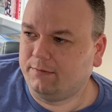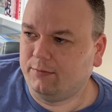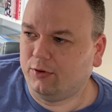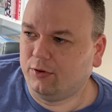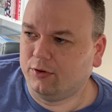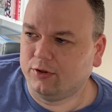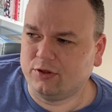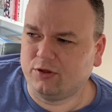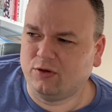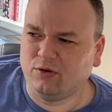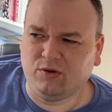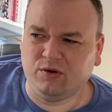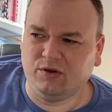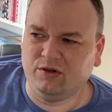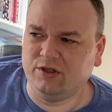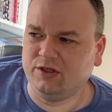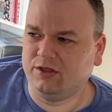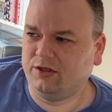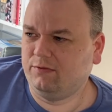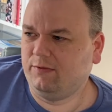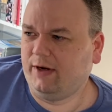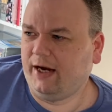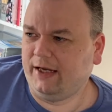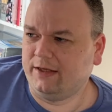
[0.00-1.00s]

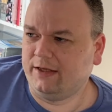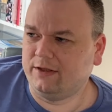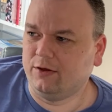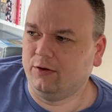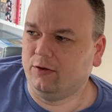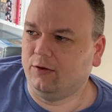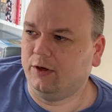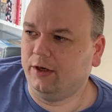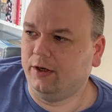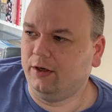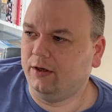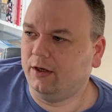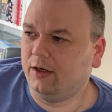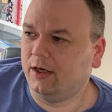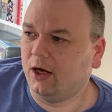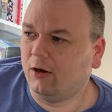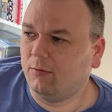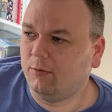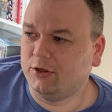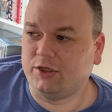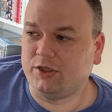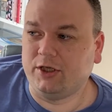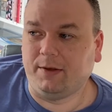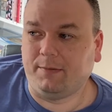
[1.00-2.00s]
postcodes, where it's going, how
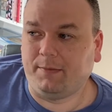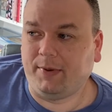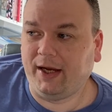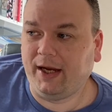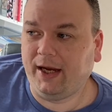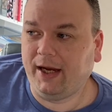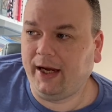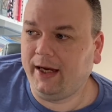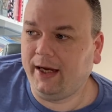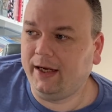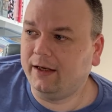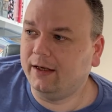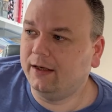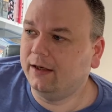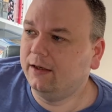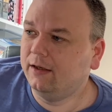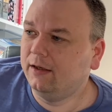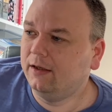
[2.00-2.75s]
much they paid,